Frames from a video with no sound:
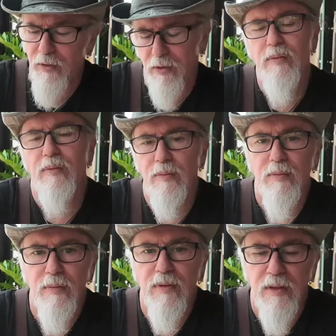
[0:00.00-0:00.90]
the road,
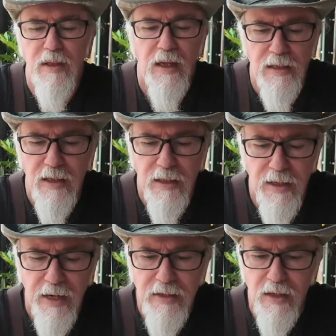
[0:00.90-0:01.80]

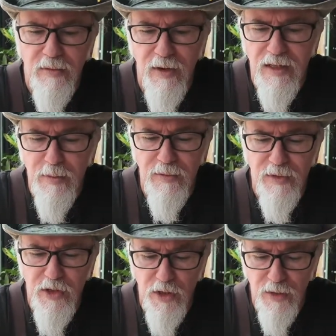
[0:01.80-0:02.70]
it takes an investment
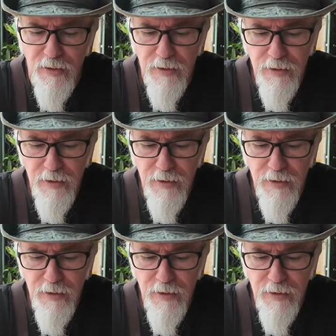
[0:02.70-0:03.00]
for sure.